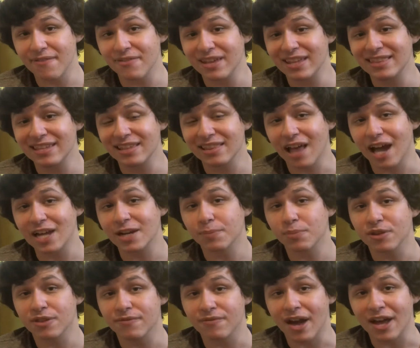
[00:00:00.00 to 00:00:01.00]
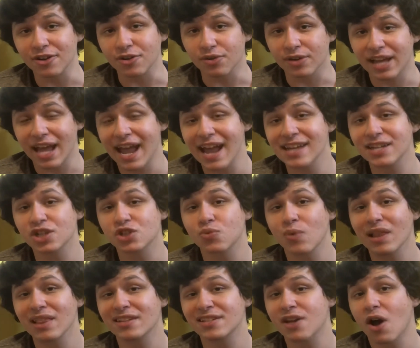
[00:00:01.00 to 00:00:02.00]
in the lineup with Evander Kane, as
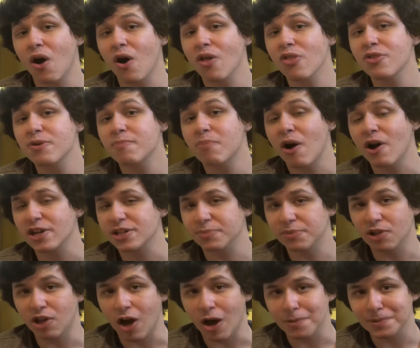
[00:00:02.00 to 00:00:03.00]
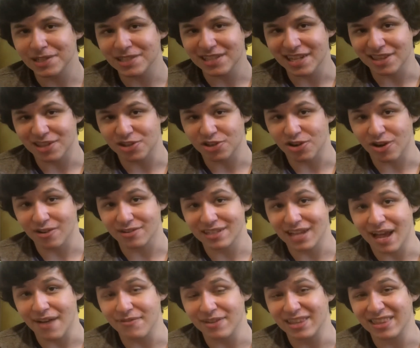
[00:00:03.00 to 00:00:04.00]
well as all the possible options that the
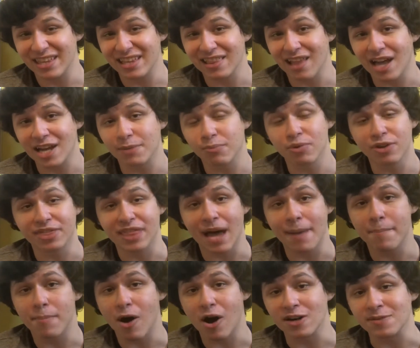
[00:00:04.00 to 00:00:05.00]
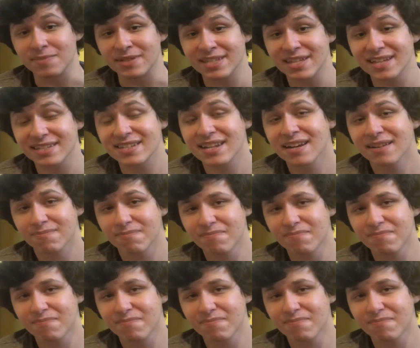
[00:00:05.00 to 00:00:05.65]
Sharks have in the lineup with that bottom 6,